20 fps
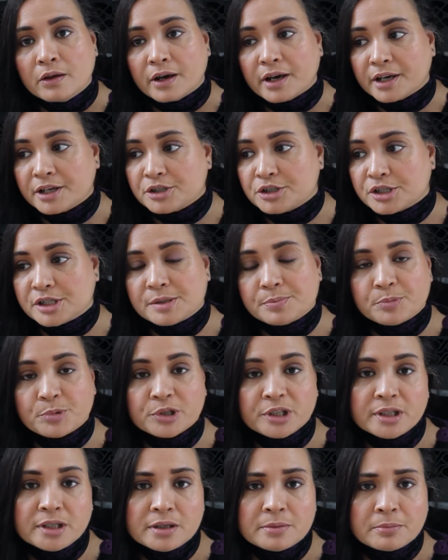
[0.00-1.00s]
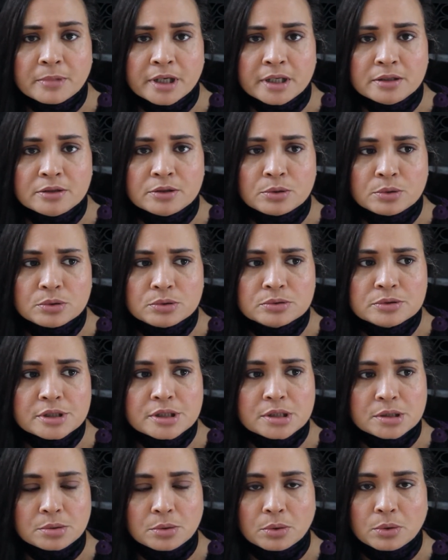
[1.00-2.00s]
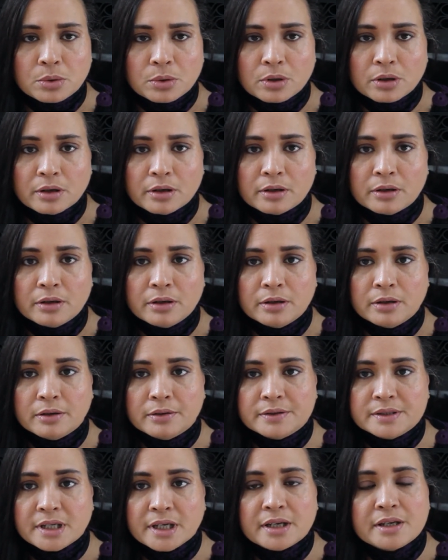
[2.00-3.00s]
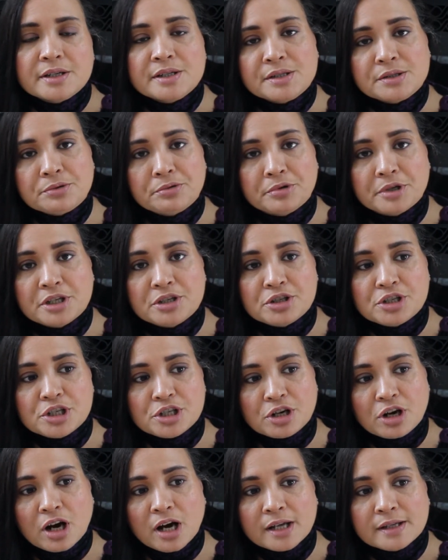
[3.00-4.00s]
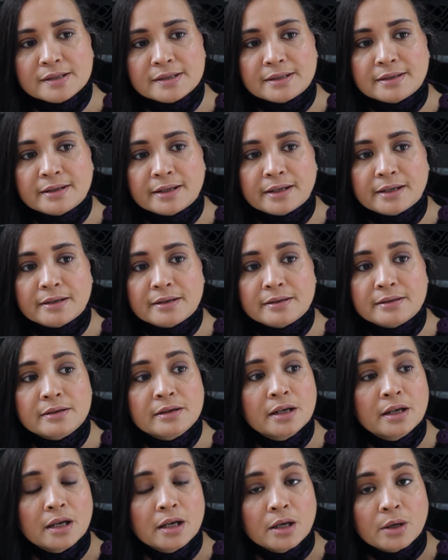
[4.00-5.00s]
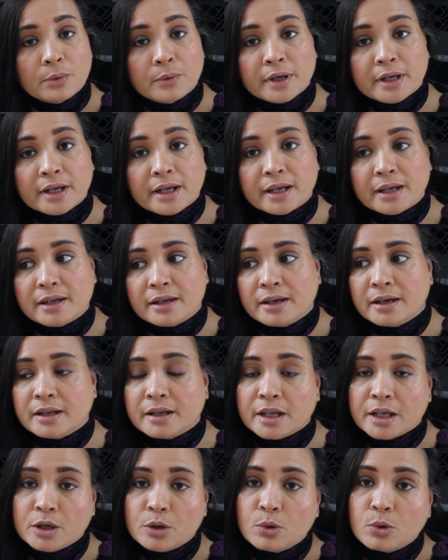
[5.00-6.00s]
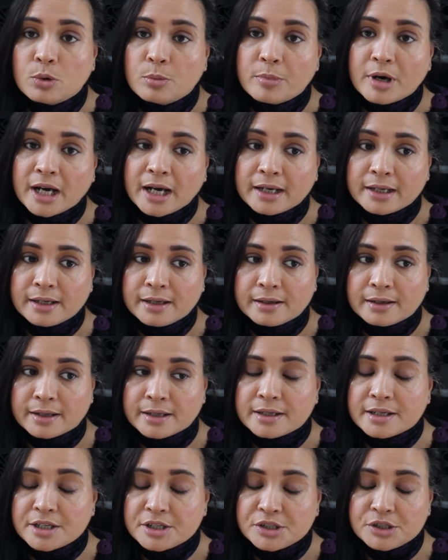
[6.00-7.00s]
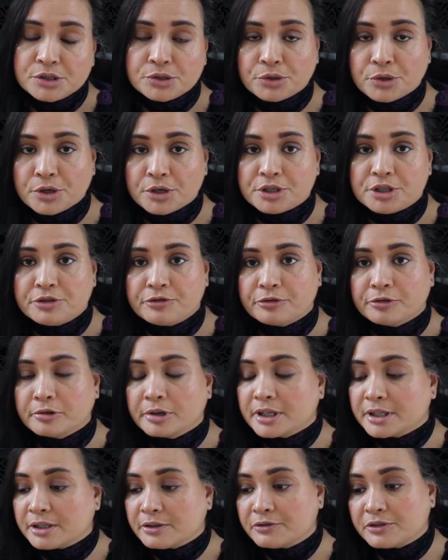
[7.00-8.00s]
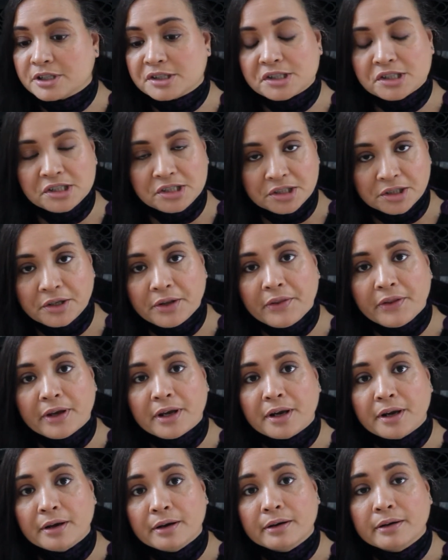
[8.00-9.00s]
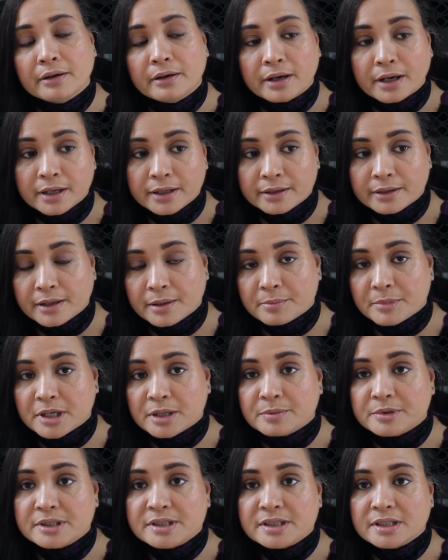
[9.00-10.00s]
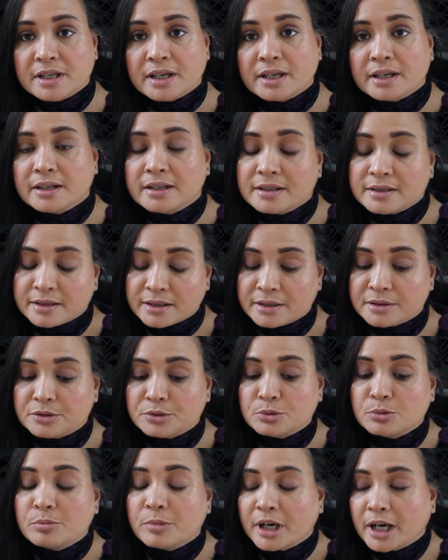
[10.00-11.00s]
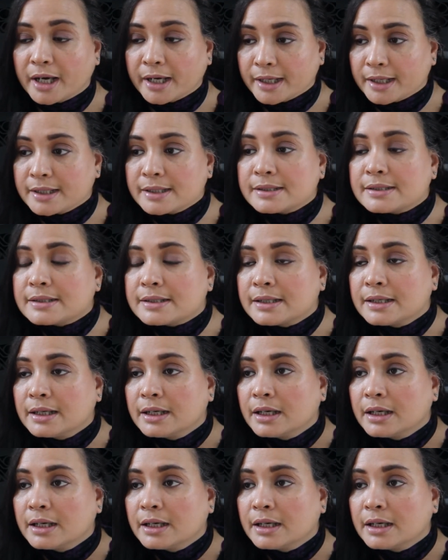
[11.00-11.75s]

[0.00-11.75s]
I just put it in my notes or take a screenshot, and then when I can, I go back and I search for it. If it's still there and I'm able to get it, I do buy it.